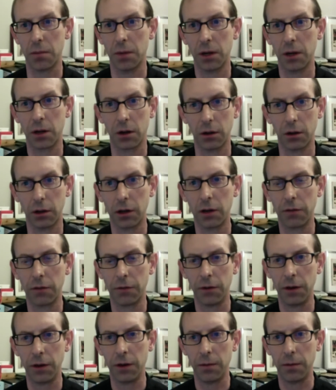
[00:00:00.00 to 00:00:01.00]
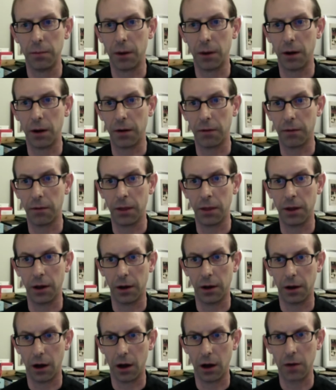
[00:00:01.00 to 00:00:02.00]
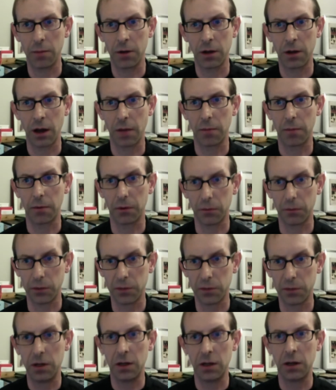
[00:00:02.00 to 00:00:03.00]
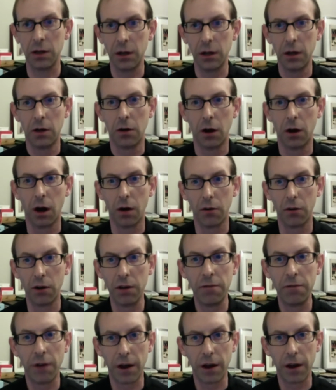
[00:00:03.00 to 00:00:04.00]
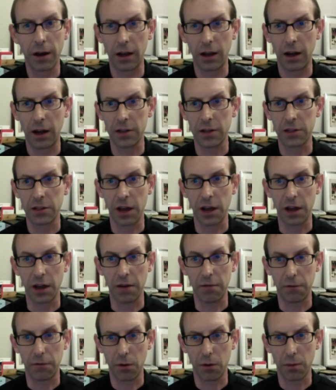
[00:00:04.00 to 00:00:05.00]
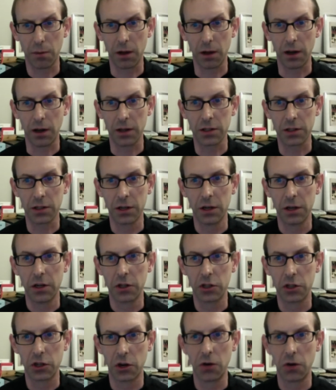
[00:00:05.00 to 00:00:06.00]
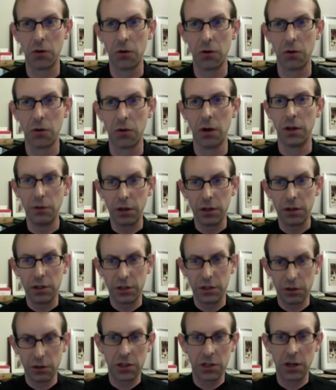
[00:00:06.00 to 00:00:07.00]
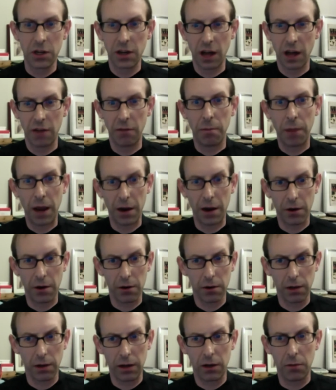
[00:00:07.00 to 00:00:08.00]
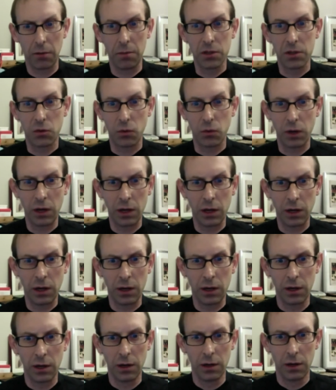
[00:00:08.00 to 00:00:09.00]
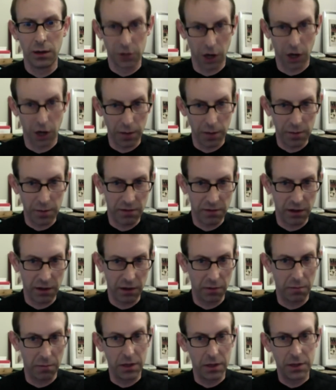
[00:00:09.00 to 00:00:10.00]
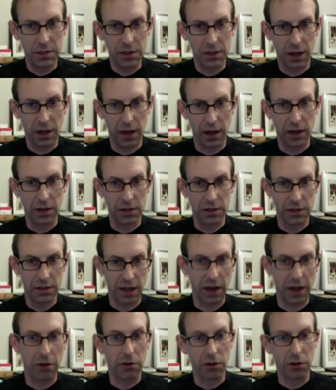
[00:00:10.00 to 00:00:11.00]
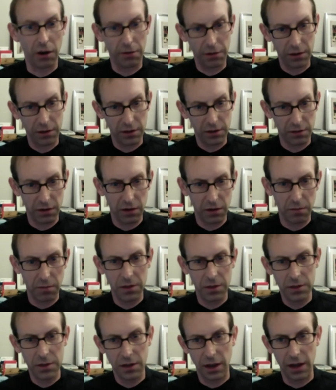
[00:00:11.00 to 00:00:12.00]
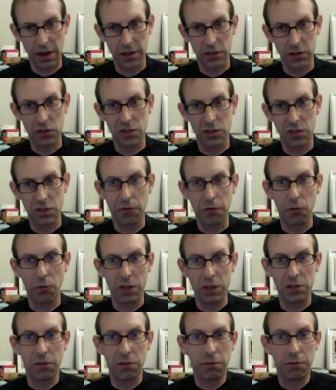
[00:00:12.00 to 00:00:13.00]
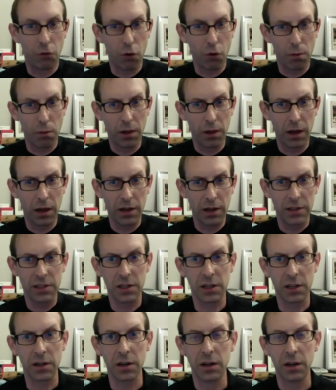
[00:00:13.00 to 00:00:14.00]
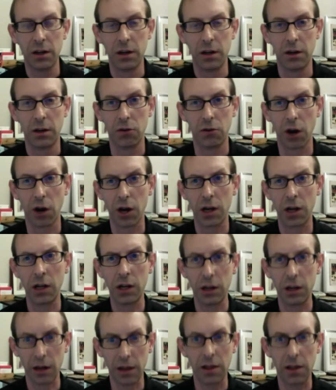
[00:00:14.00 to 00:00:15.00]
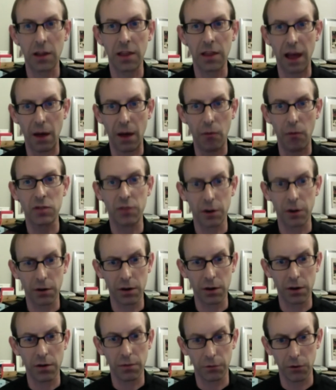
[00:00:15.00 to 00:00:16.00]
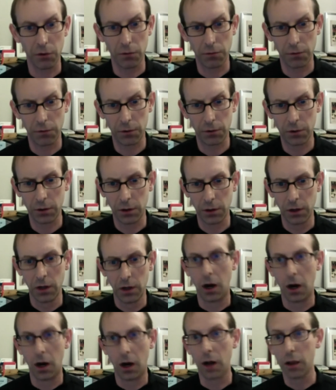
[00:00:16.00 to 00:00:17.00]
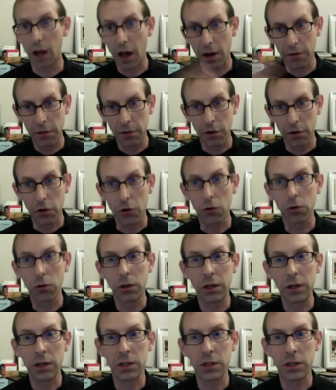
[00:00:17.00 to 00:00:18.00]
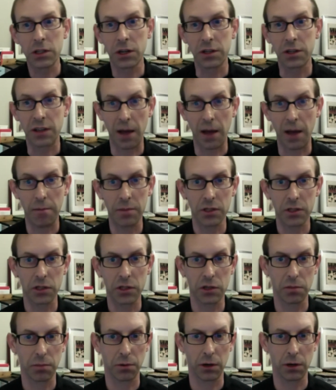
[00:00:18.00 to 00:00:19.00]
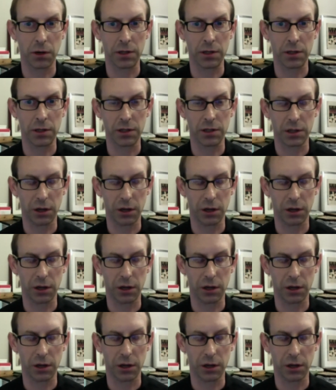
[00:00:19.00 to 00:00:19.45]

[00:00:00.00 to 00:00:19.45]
calligraphy in the Ottoman capital was being revitalized and formalized. So you can see kind of a parallel between type development and calligraphic development as different ways of formalizing writing. And I think that was very fruitful. A lot of the earliest attempts to print